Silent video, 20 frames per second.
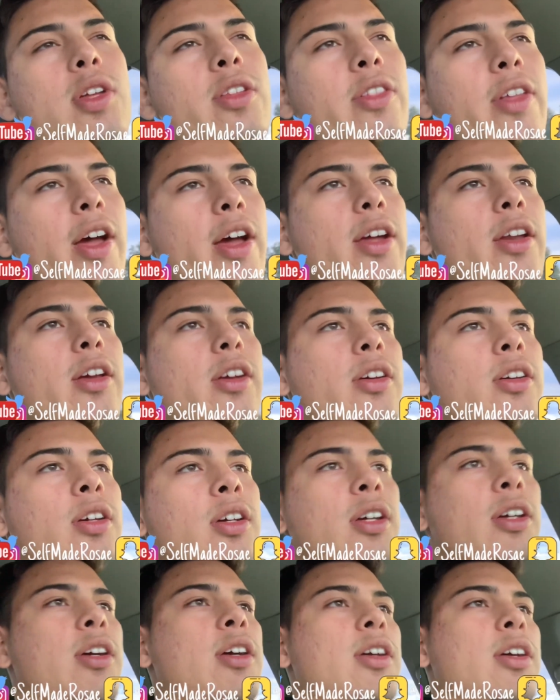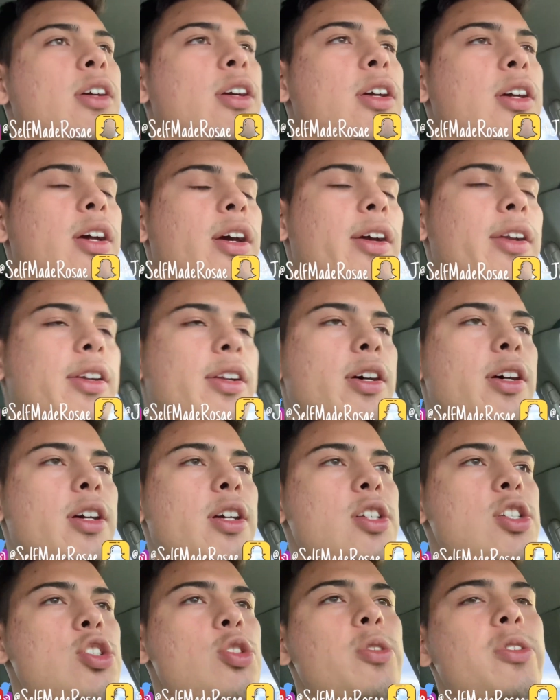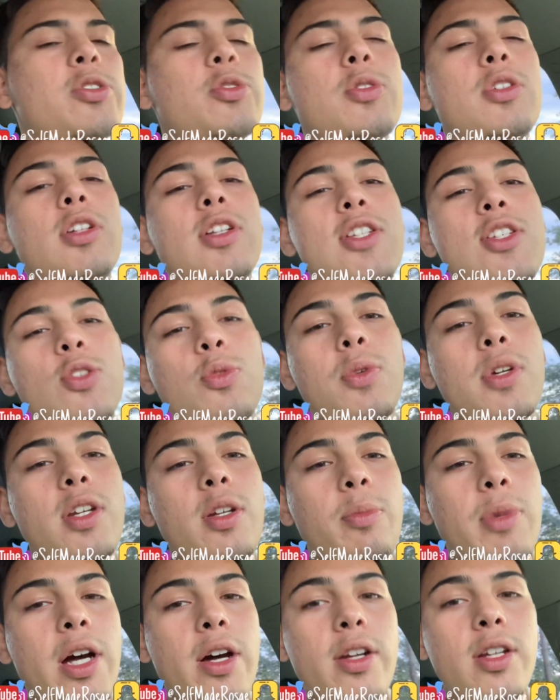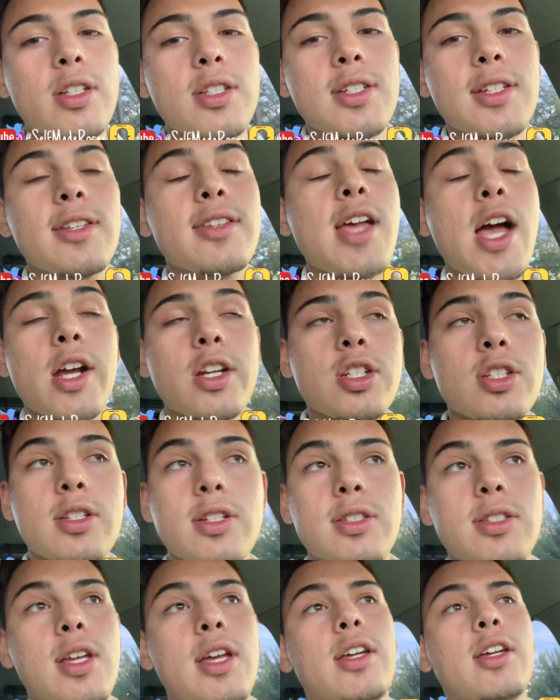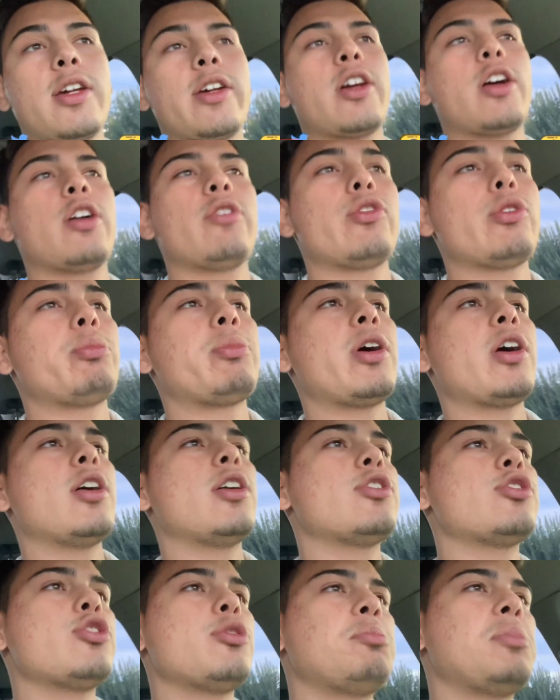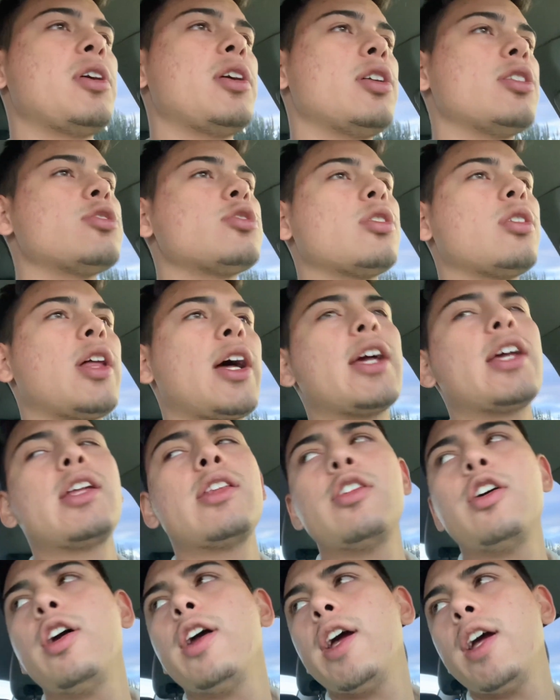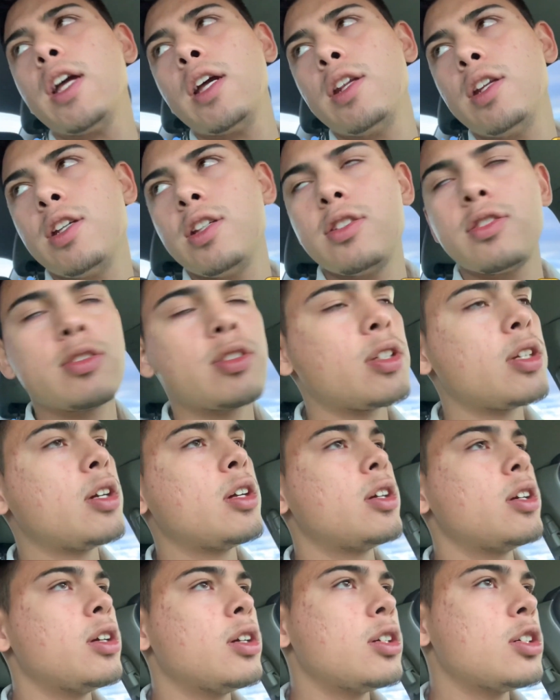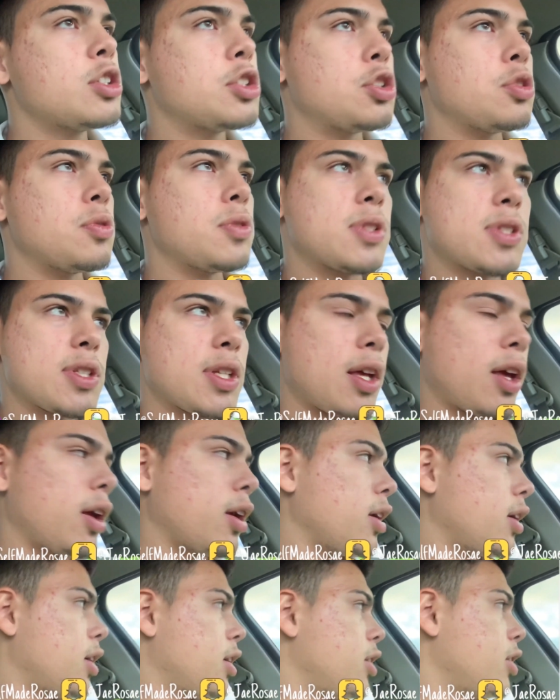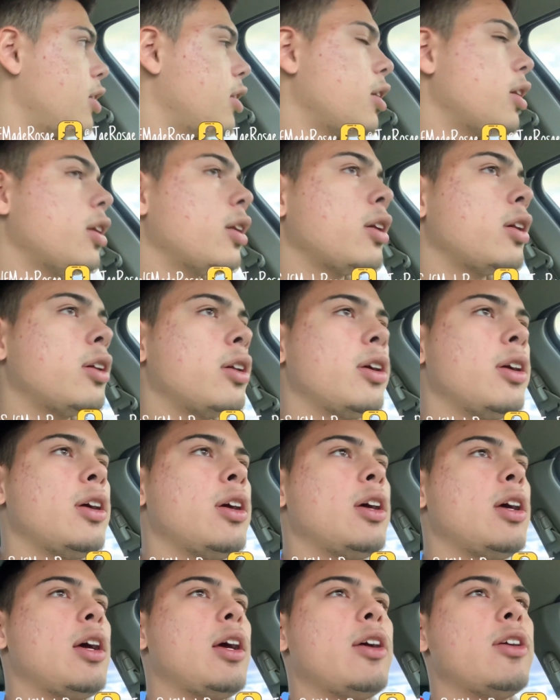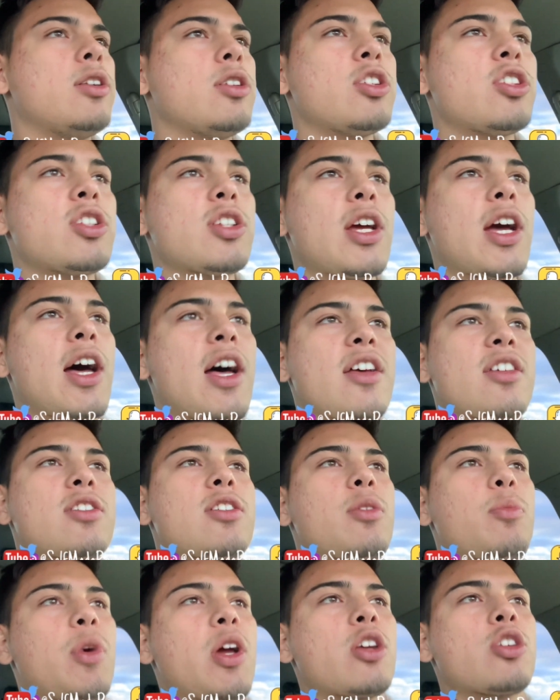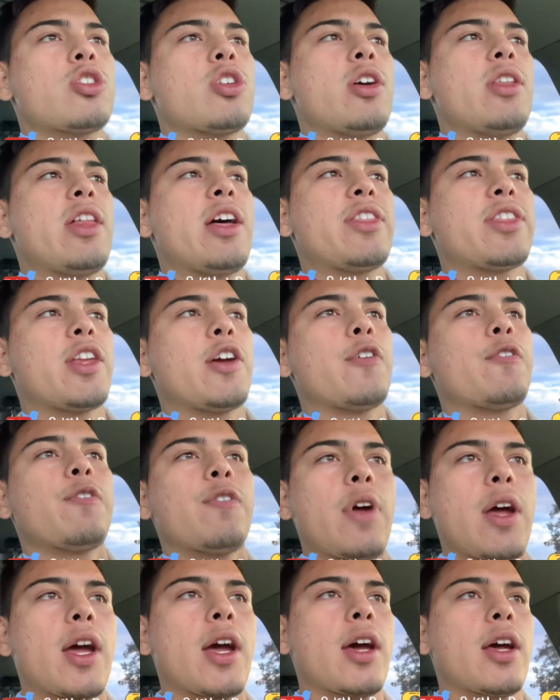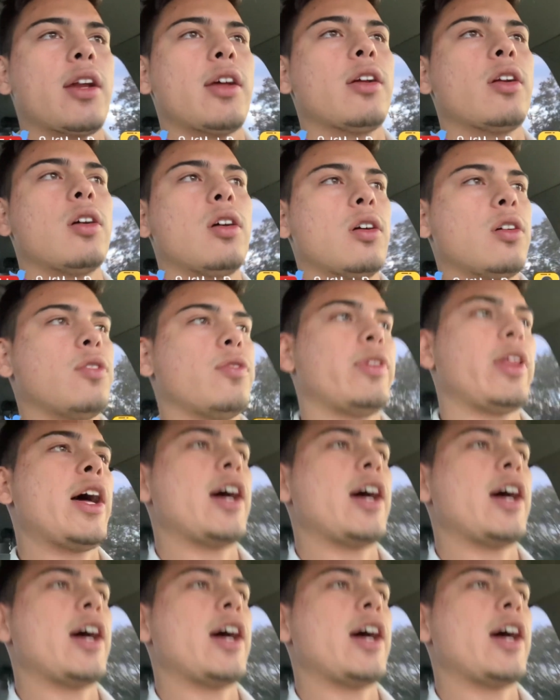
lady, and she was really sweet about it. She's actually taking care of her parents are like in their 80s, she was saying, and she has to make sure that they're fed and all of that